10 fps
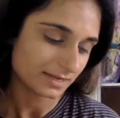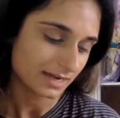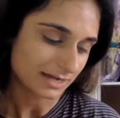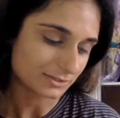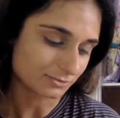
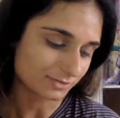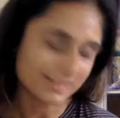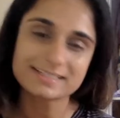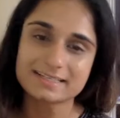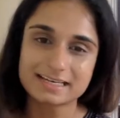and you're
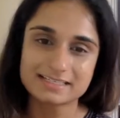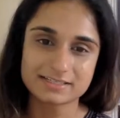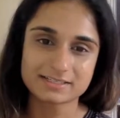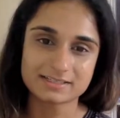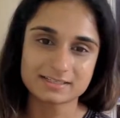writing a letter
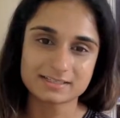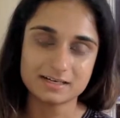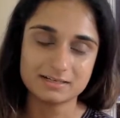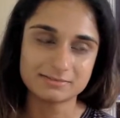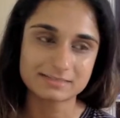to
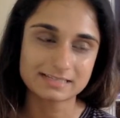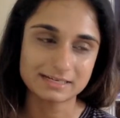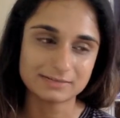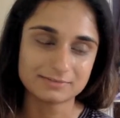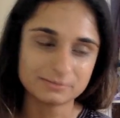
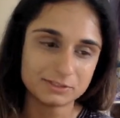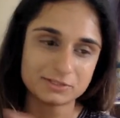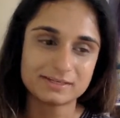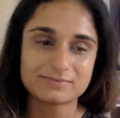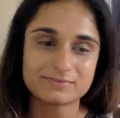yourself in which
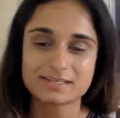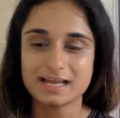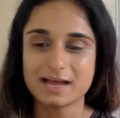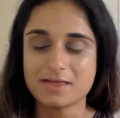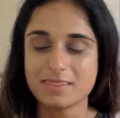you give to
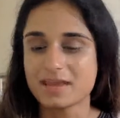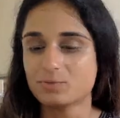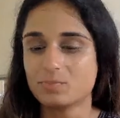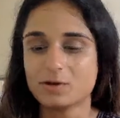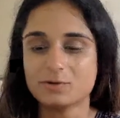them, and they
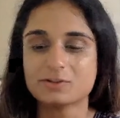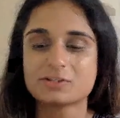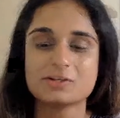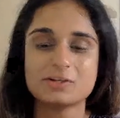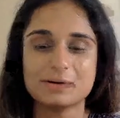will post
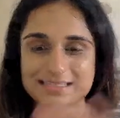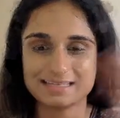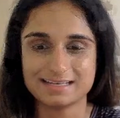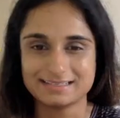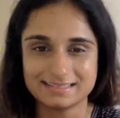to you at a
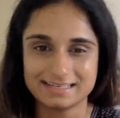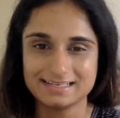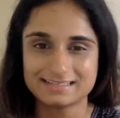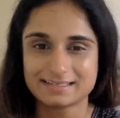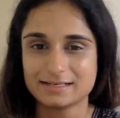later
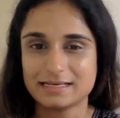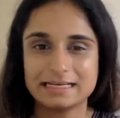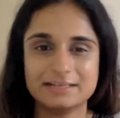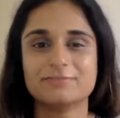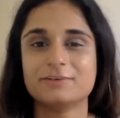date
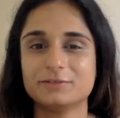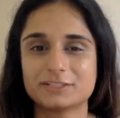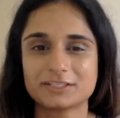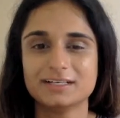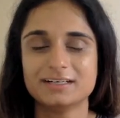in the
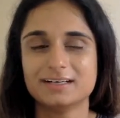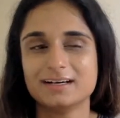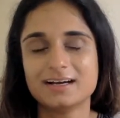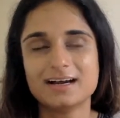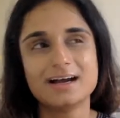future.
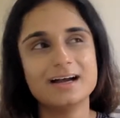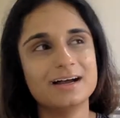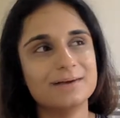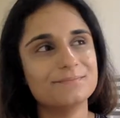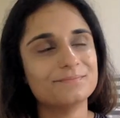
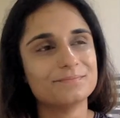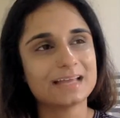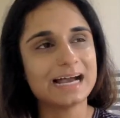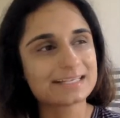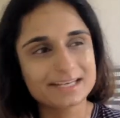
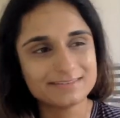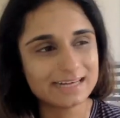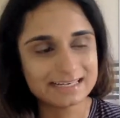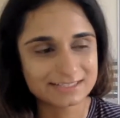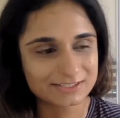Had I have
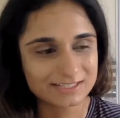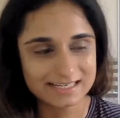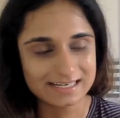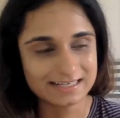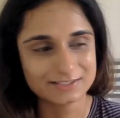had
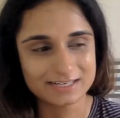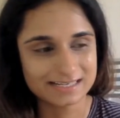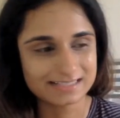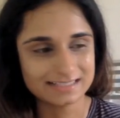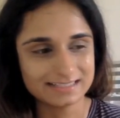an
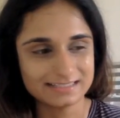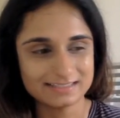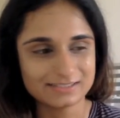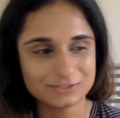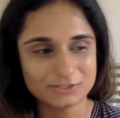address in
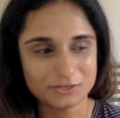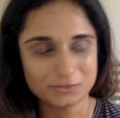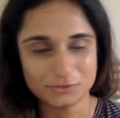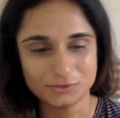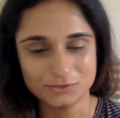Suzhou,
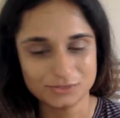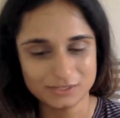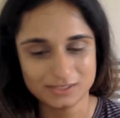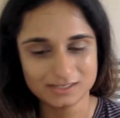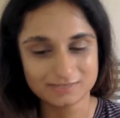or
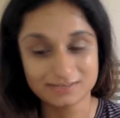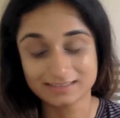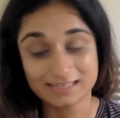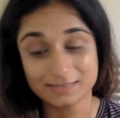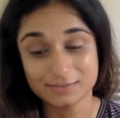the
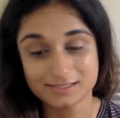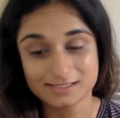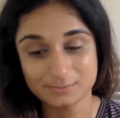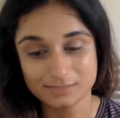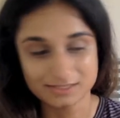fact that
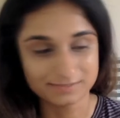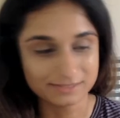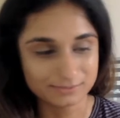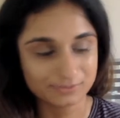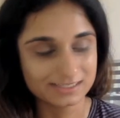it was coming
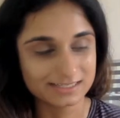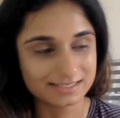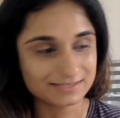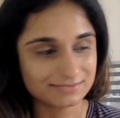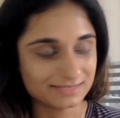towards the
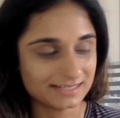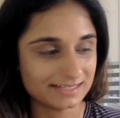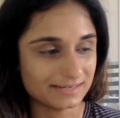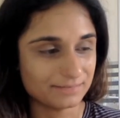end of my